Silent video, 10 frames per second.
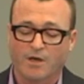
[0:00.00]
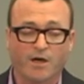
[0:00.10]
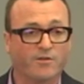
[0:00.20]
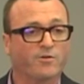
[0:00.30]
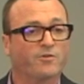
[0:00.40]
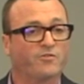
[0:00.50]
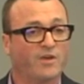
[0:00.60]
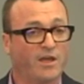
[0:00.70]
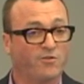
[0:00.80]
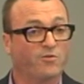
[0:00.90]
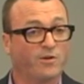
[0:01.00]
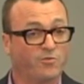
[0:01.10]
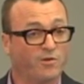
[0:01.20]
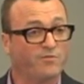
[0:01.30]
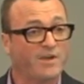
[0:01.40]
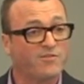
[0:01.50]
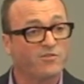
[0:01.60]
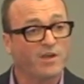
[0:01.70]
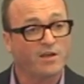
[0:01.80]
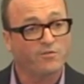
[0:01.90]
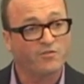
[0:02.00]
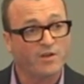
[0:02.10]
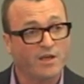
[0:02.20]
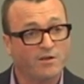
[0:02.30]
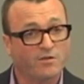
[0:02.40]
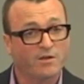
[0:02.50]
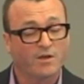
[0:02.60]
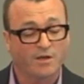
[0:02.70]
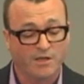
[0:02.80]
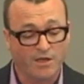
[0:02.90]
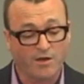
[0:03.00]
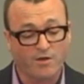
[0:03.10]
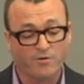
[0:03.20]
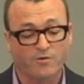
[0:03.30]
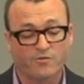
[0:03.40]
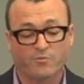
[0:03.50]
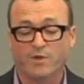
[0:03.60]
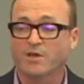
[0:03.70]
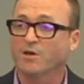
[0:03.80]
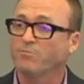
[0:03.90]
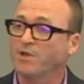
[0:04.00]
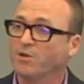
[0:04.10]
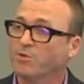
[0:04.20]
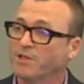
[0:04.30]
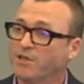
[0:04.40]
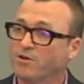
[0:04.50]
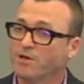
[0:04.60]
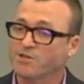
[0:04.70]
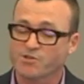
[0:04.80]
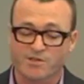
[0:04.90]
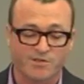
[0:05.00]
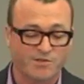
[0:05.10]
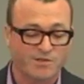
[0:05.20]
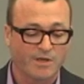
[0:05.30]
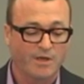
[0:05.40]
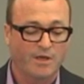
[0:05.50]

Others enter into a vegetative state, yet others become minimally conscious,